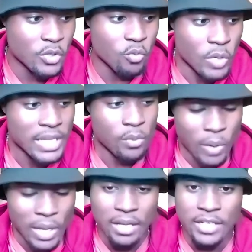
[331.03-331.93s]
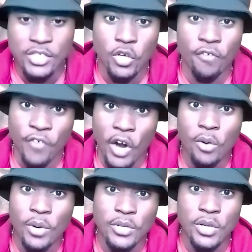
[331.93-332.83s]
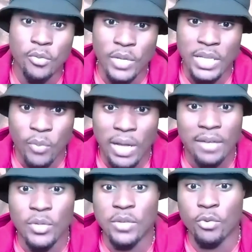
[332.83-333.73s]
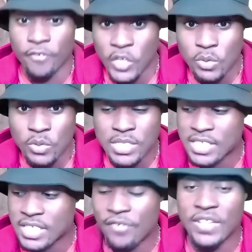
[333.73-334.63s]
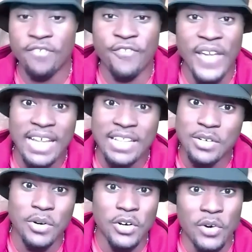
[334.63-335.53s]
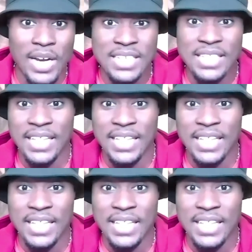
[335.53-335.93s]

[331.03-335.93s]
do really well, and so far we're doing really well with the reviews and stuff, and the fans are going crazy.